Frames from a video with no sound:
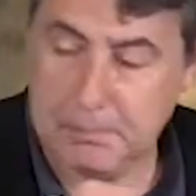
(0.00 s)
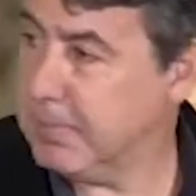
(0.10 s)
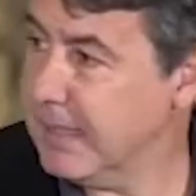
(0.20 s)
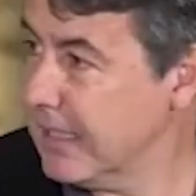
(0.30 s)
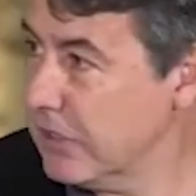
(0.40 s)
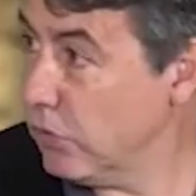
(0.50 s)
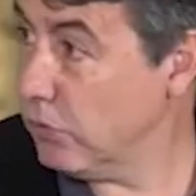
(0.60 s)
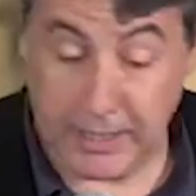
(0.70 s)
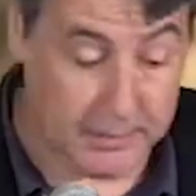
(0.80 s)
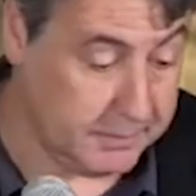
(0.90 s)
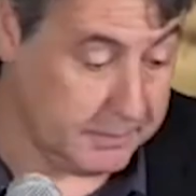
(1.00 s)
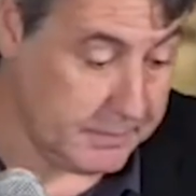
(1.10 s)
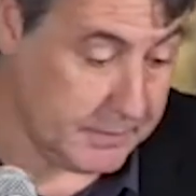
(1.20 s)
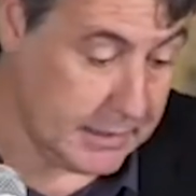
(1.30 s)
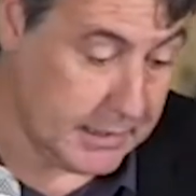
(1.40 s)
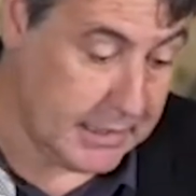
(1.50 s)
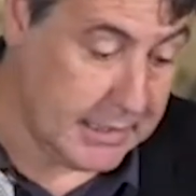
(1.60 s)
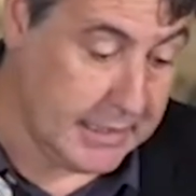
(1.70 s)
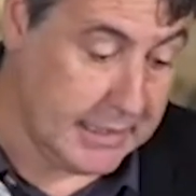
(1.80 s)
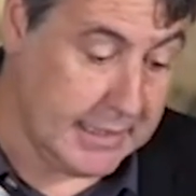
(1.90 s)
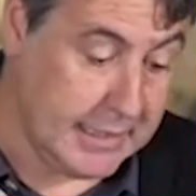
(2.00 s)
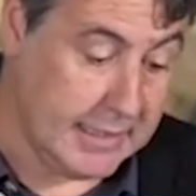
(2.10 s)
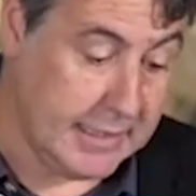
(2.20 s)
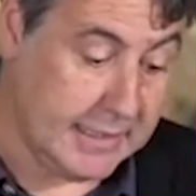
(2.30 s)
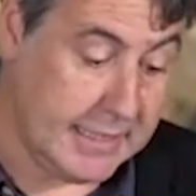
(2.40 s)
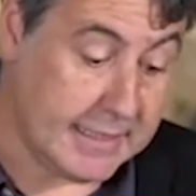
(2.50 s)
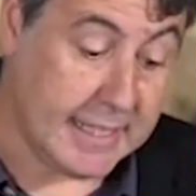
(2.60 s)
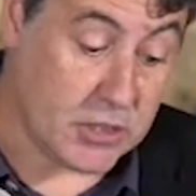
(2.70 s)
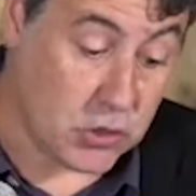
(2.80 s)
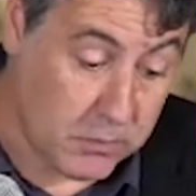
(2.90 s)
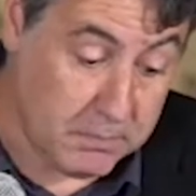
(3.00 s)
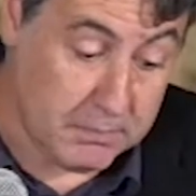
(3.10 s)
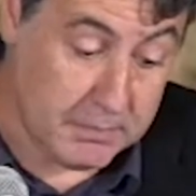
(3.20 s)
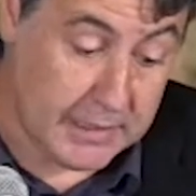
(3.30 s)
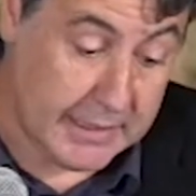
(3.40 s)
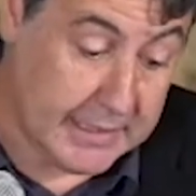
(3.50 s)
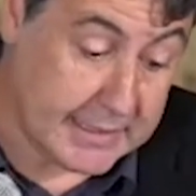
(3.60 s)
these will be sent from Manresa towards the world